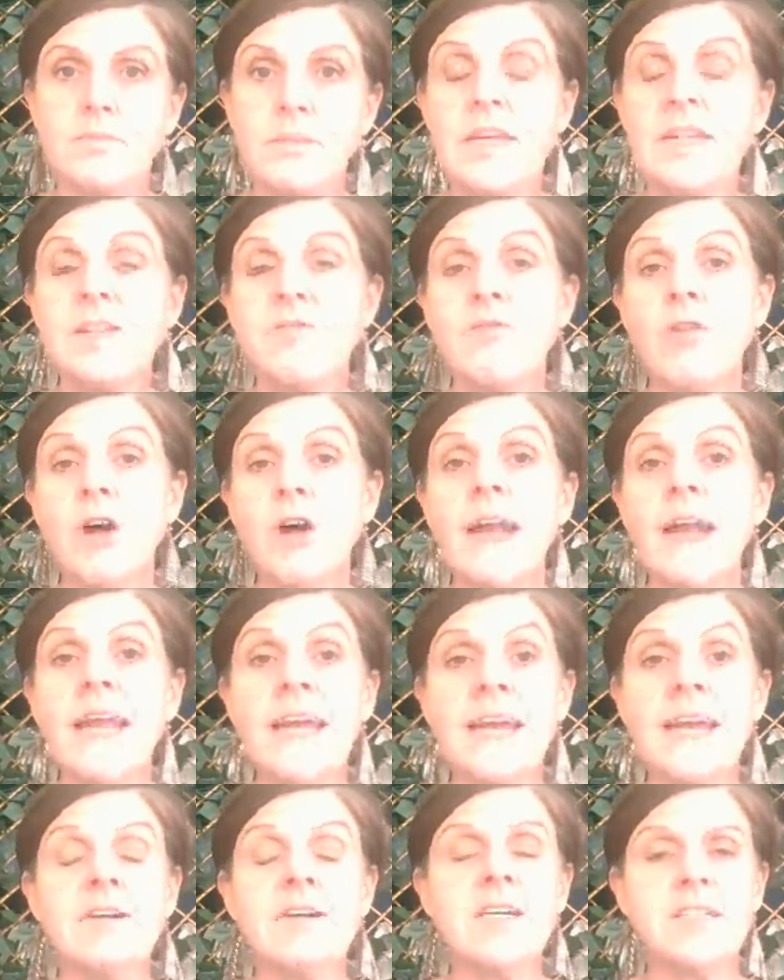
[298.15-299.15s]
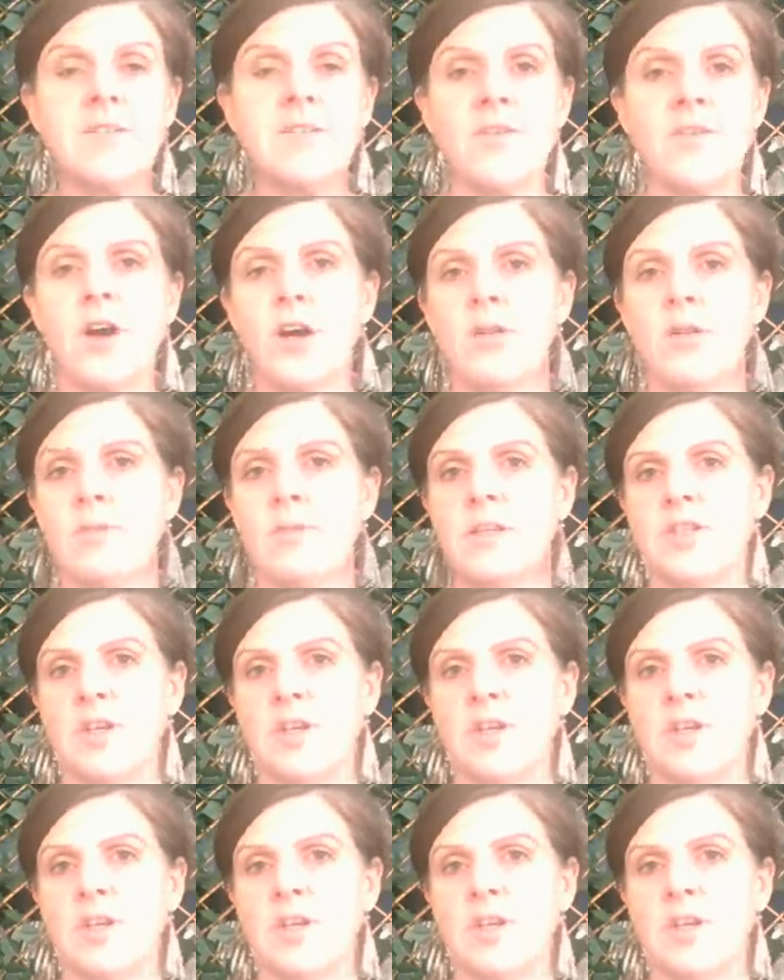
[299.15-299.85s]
in the right areas of the home, that so